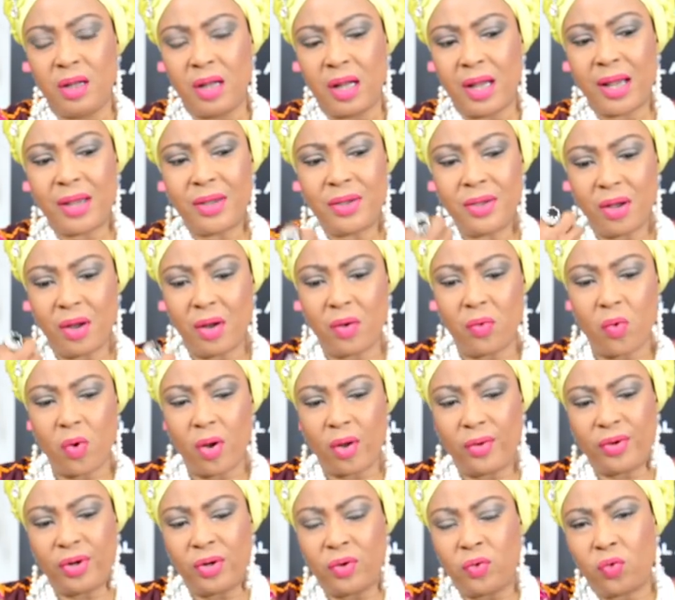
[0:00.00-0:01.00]
And you're
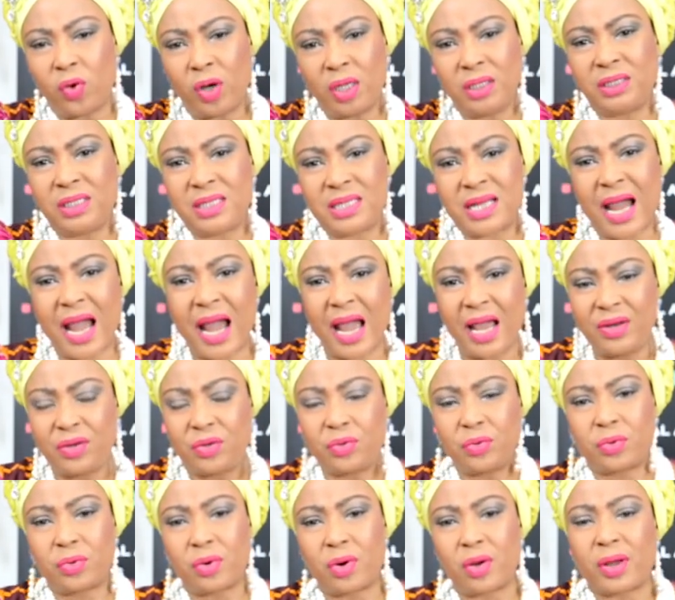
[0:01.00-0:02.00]
wondering, what did I
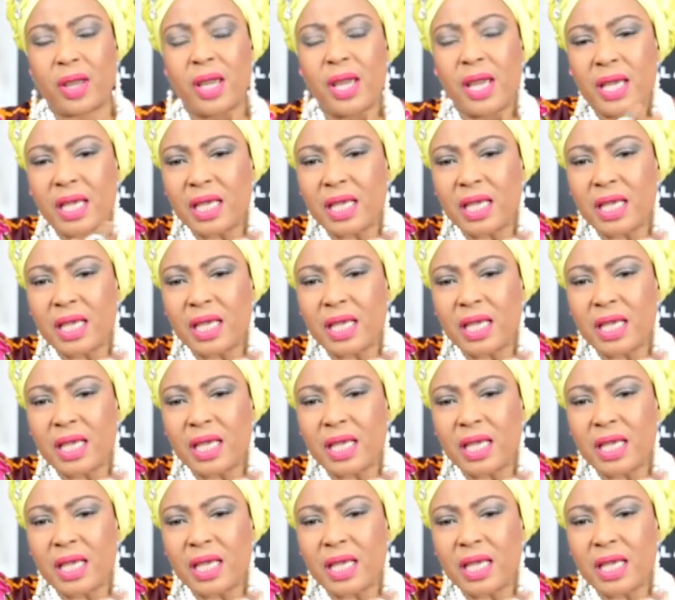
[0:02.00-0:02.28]
do wrong?